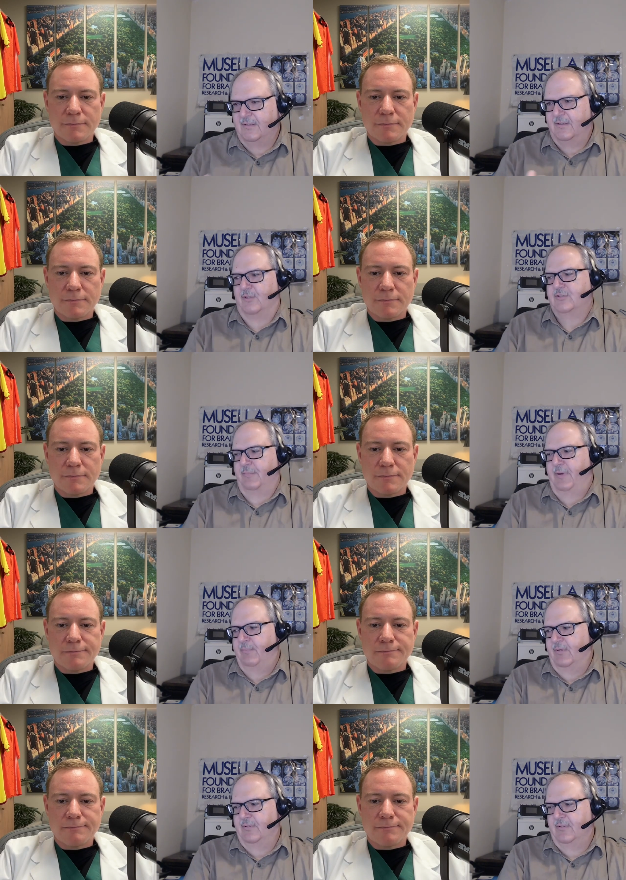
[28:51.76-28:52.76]
Speaker 1: you know, some
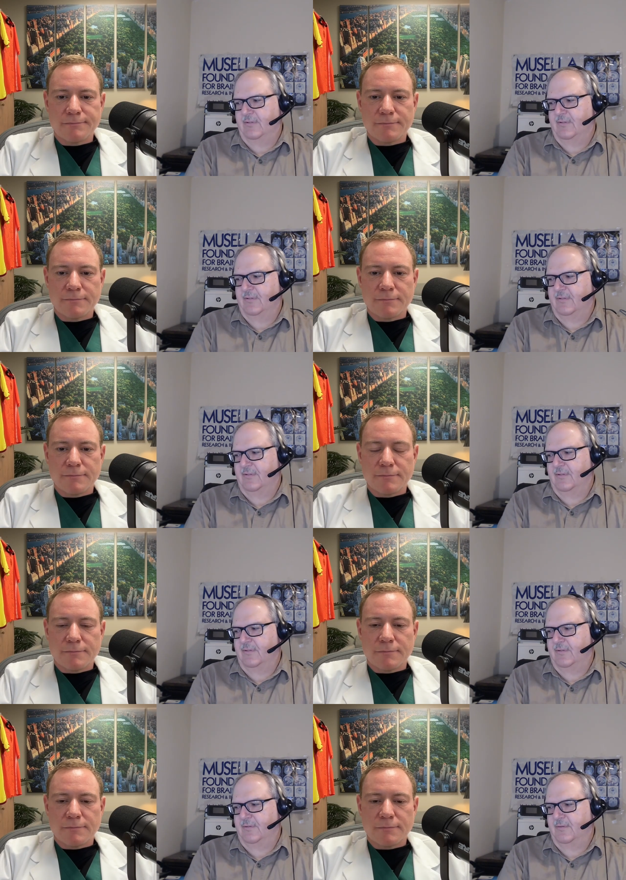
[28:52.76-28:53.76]
people
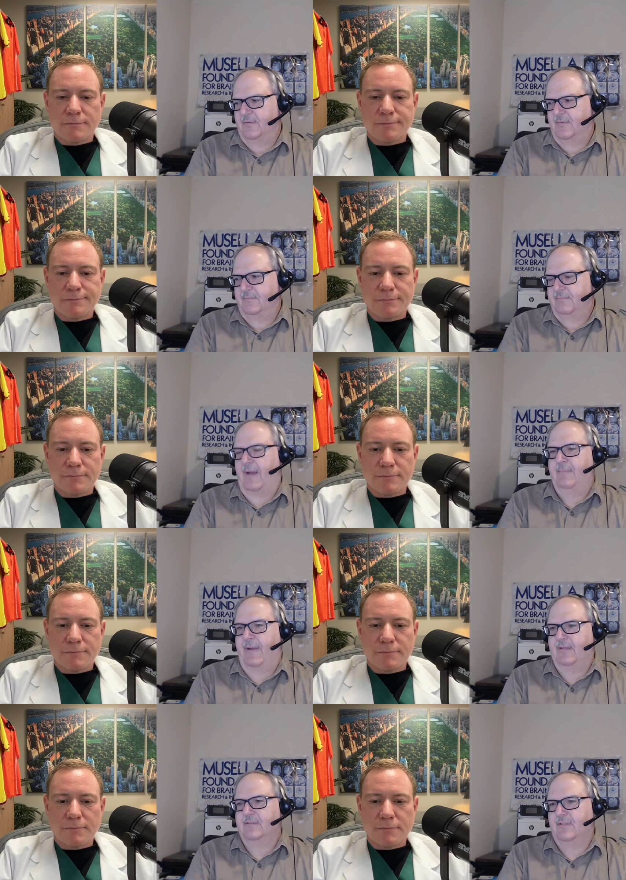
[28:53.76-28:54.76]
might
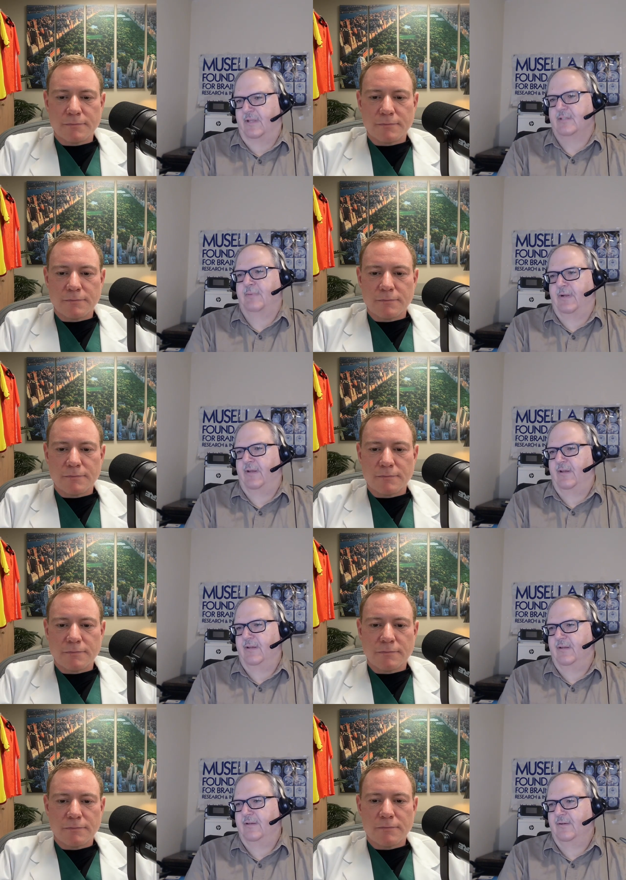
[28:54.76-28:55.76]
make less money,
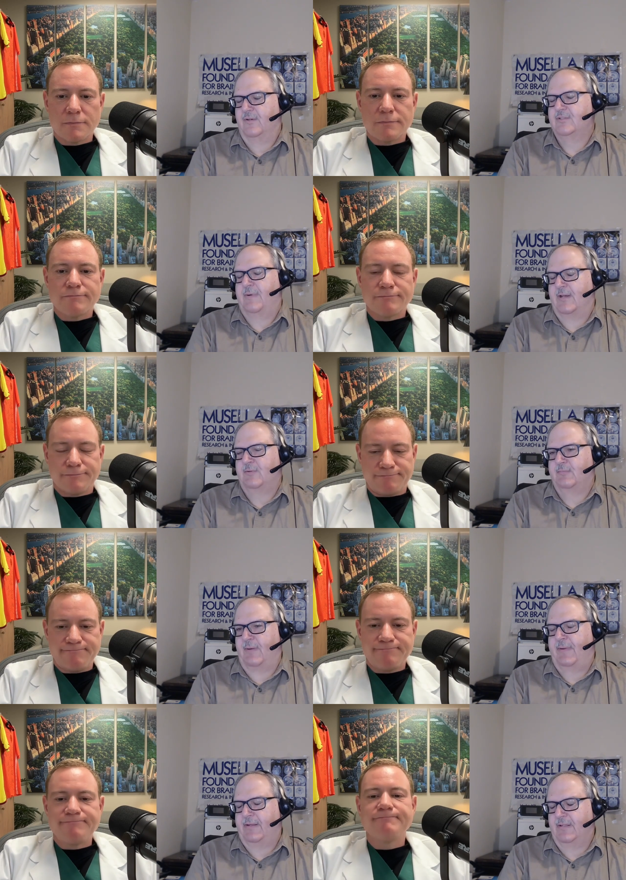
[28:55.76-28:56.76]
or some hospitals
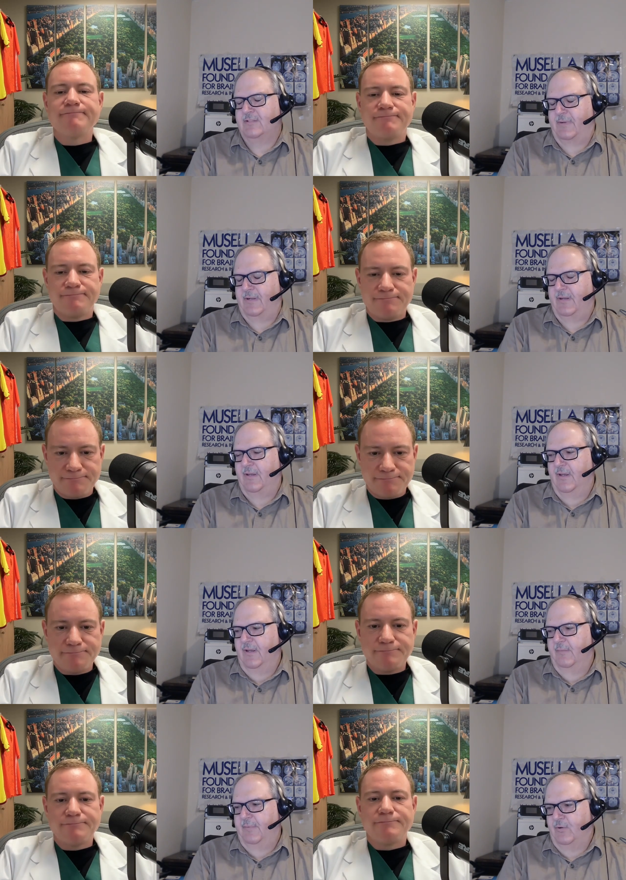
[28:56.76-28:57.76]
might make less money
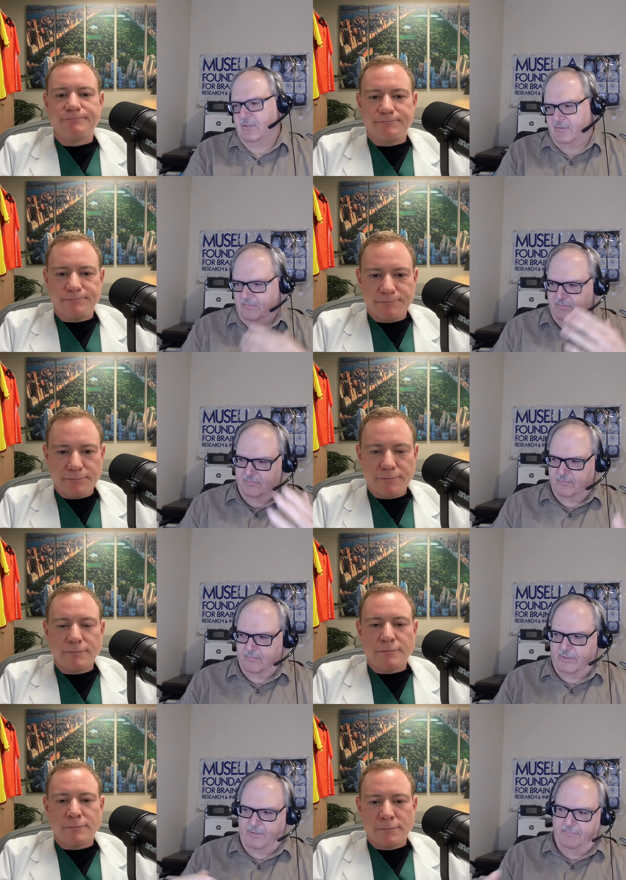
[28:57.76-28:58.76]
because
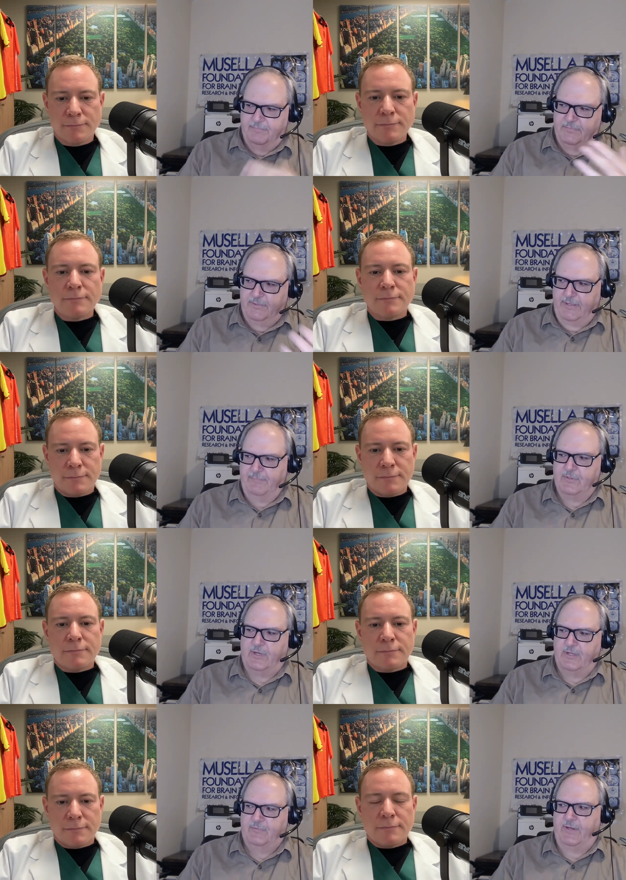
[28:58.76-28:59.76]
we're going to
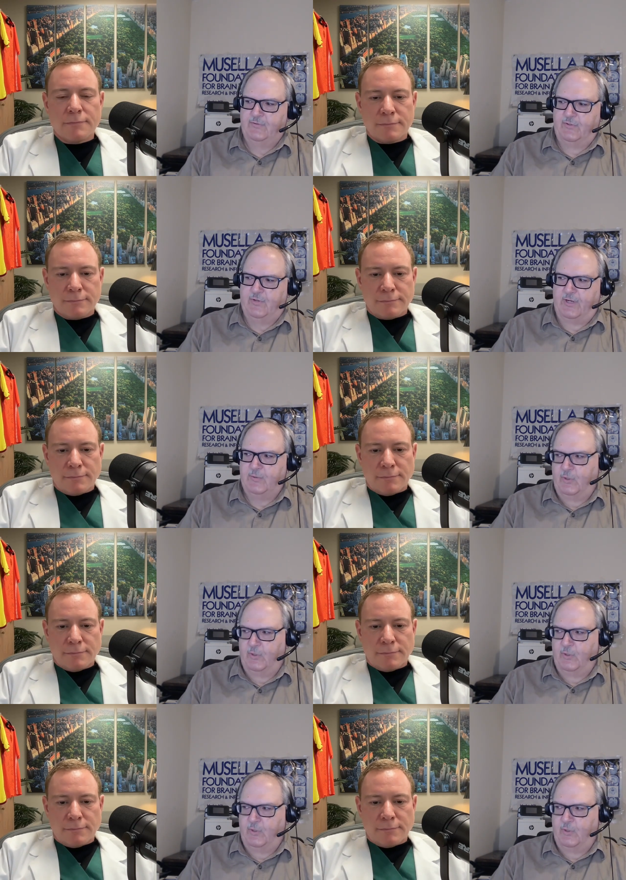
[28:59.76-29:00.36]
de-emphasize phase three trials. We